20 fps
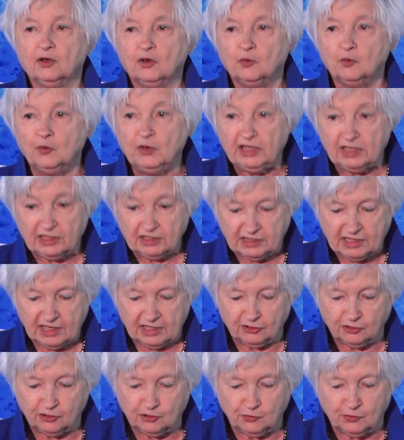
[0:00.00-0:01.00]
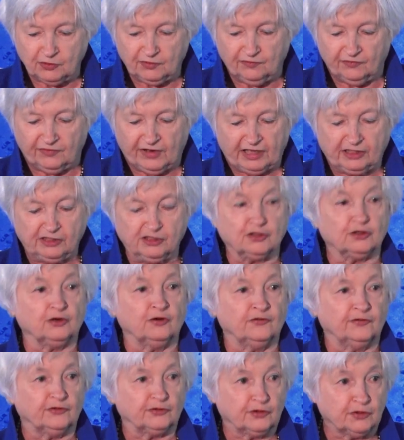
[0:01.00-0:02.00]
We intend to invest
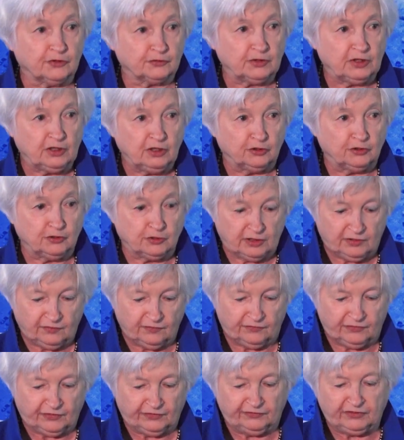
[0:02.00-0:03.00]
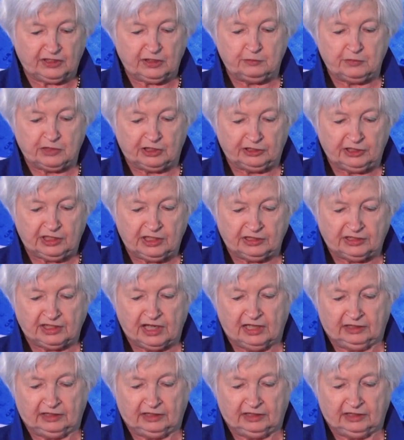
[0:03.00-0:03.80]
over $350 million